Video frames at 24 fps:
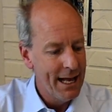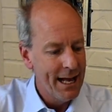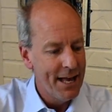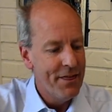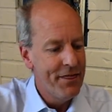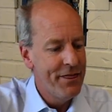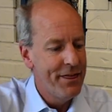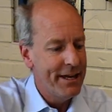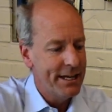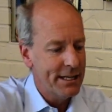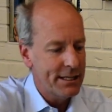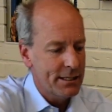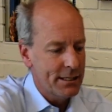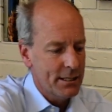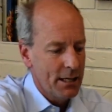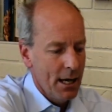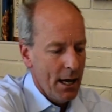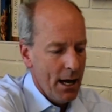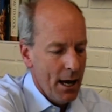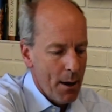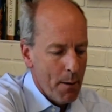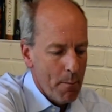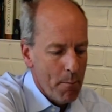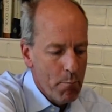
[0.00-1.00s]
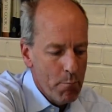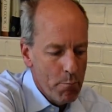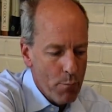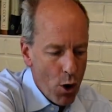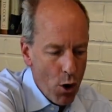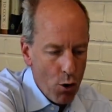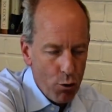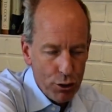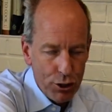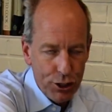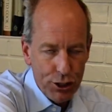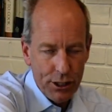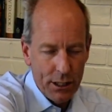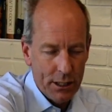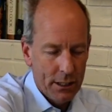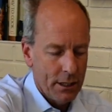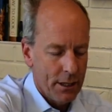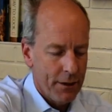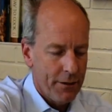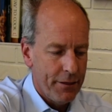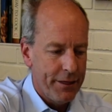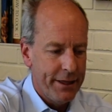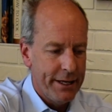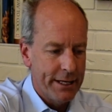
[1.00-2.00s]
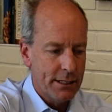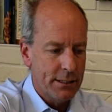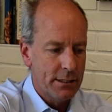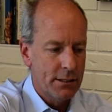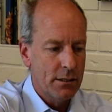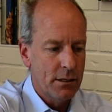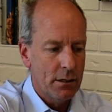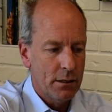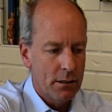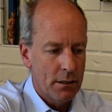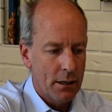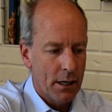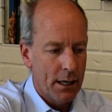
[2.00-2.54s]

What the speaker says: This motion, this